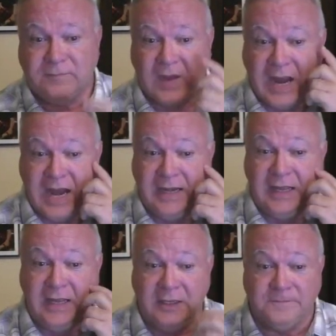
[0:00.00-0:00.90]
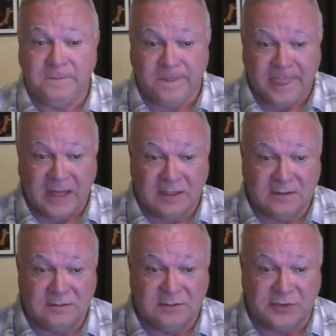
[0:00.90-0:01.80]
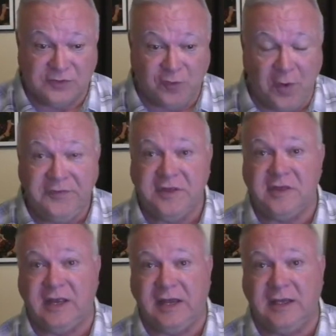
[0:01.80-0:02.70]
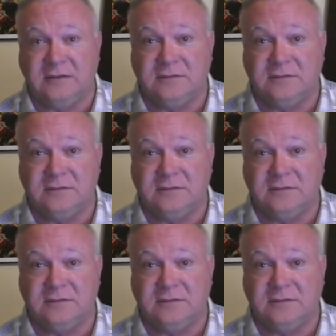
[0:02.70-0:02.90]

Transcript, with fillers: And he destroyed the city,